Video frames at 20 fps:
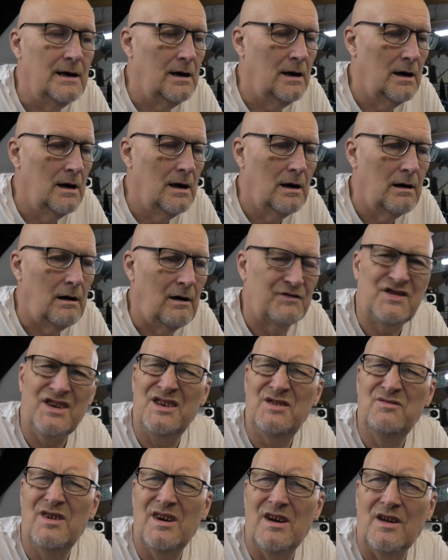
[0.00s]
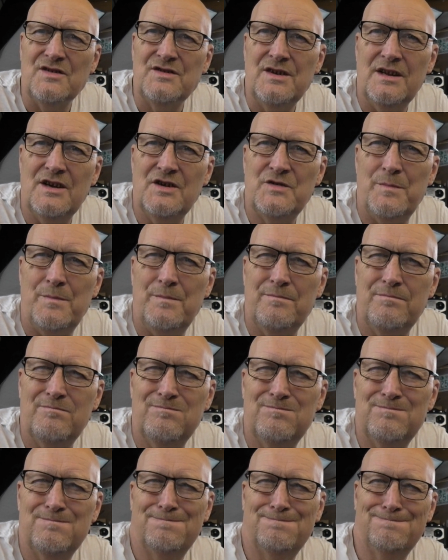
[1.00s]
I've suddenly realised that this
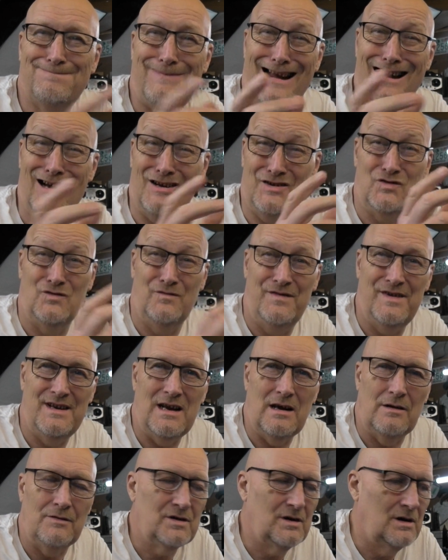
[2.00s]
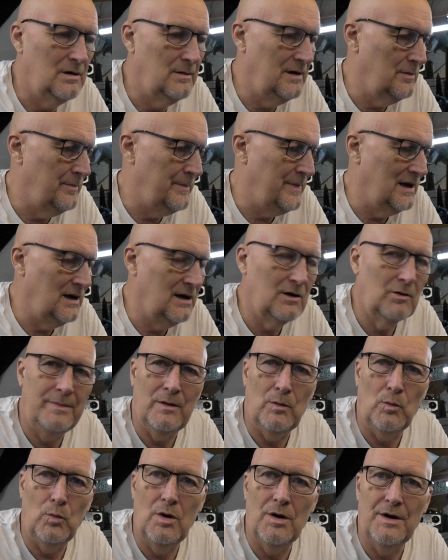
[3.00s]
actual video is going to be a little
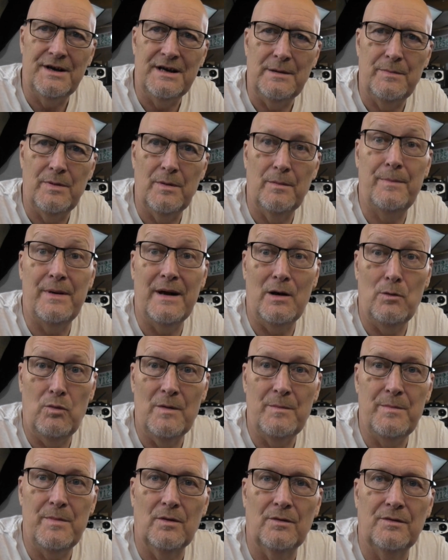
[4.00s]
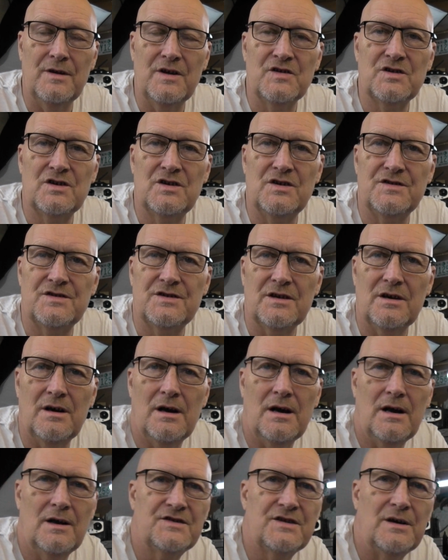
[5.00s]
bit wordy, but bear with me on this, because
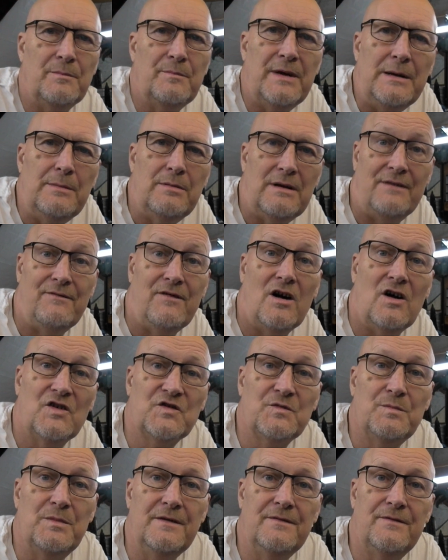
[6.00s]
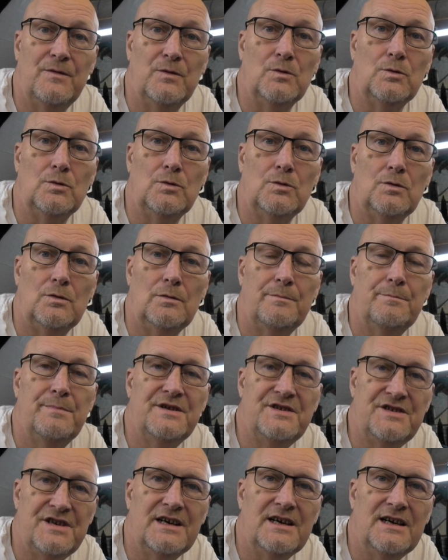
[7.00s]
some people have asked me for
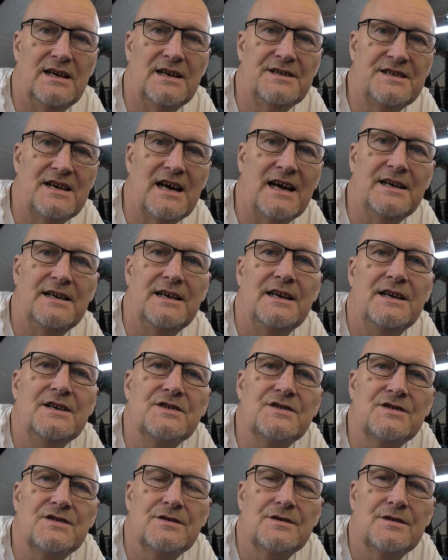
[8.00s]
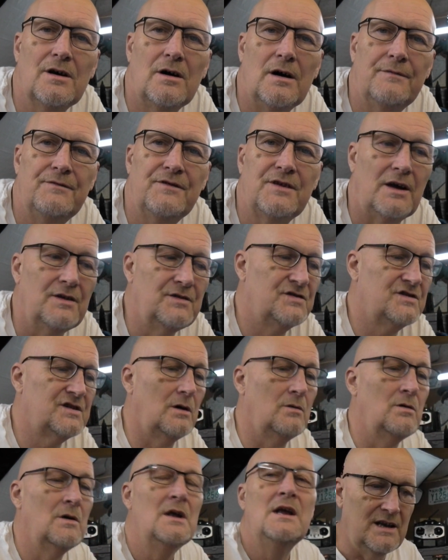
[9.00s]
particular techniques that I've done.
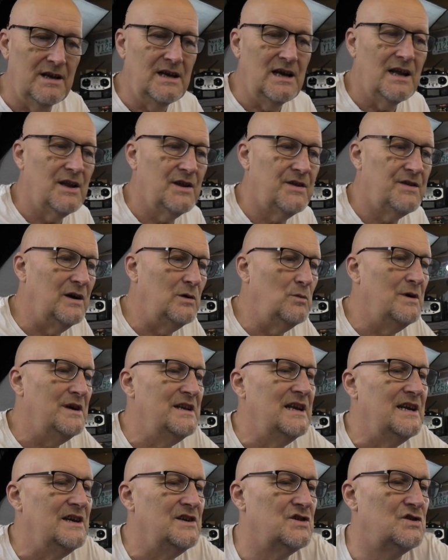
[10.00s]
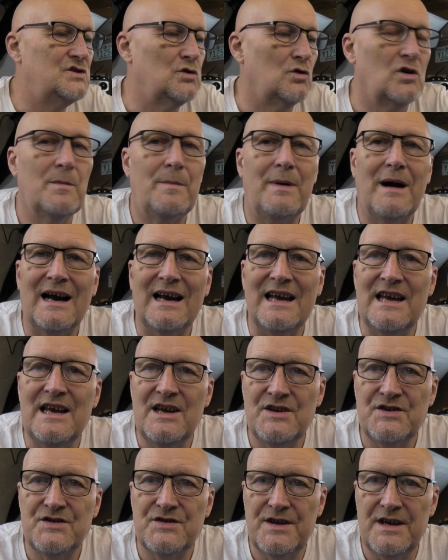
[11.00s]
So the only other thing we need to talk about
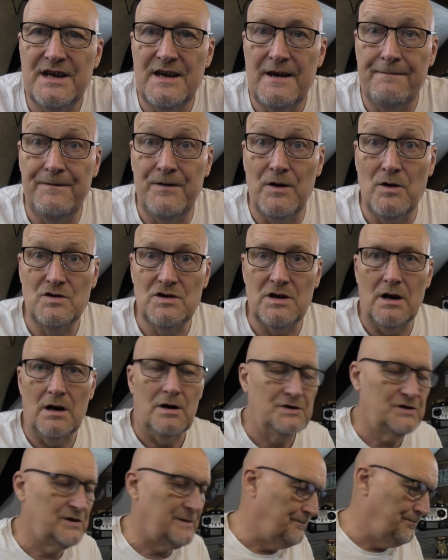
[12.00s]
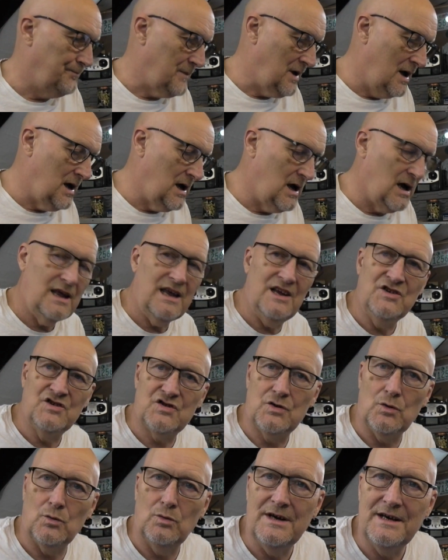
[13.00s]
is the fuselage,
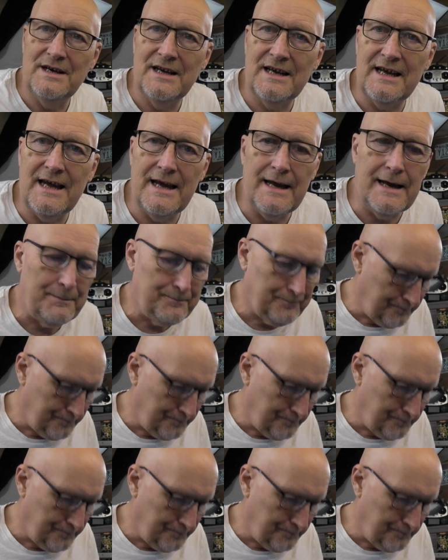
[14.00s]
installing the gear.